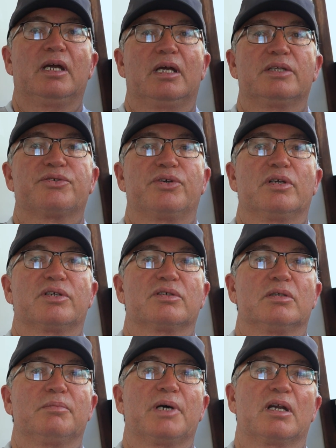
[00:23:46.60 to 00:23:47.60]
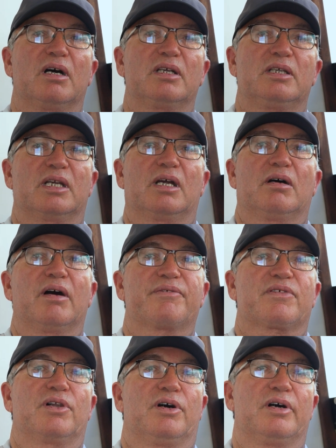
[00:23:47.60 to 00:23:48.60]
It's really good. But
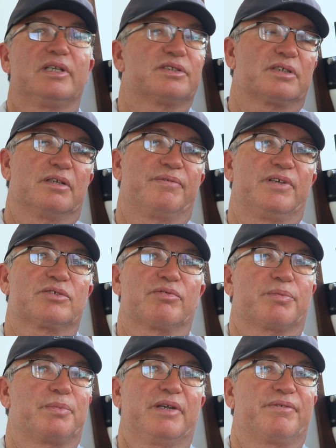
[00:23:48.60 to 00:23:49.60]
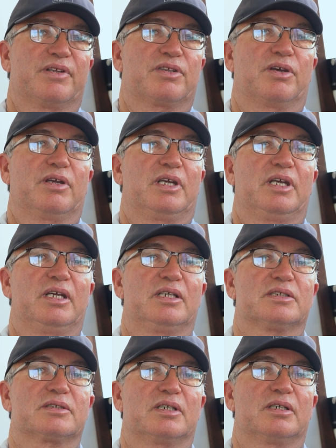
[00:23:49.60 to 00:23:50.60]
I've clients that have fished with me for 30
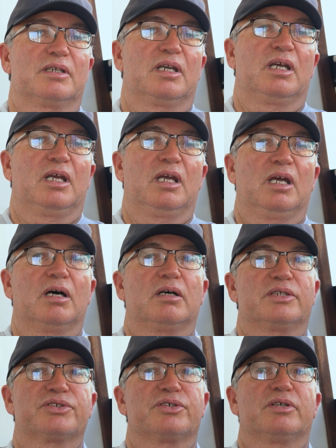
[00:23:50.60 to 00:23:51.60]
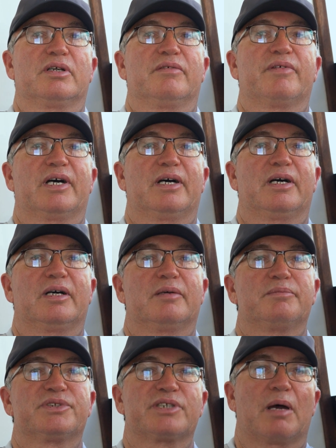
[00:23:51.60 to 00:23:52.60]
years, and I sort
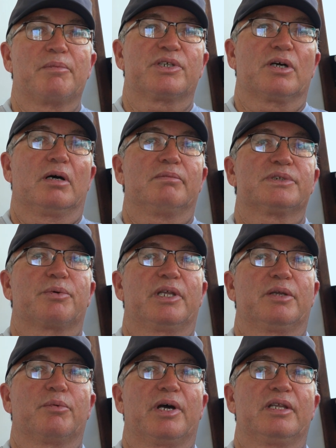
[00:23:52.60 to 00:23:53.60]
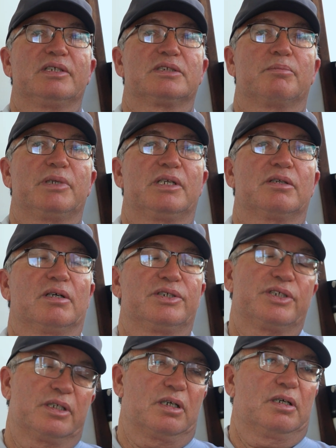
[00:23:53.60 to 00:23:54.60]
of, sometimes when the weather's a bit
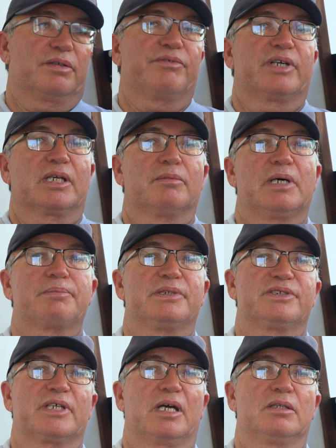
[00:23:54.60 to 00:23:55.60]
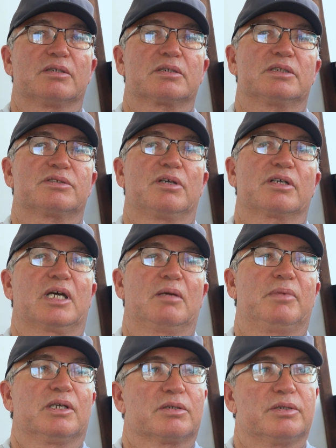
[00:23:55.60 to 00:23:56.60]
dodgy, I'll ring them up and say, look, it's not going
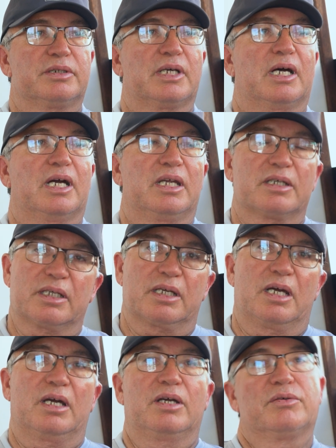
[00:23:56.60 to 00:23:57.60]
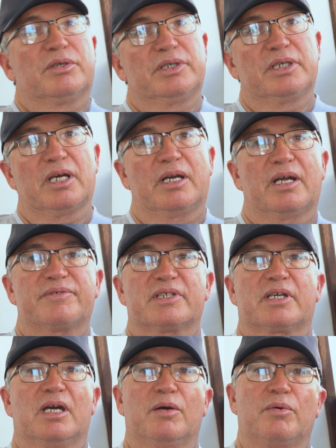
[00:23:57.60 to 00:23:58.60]
to be a good day, you can go, or you don't have
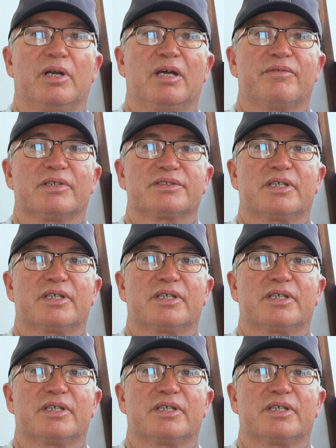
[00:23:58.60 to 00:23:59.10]
to go, whatever.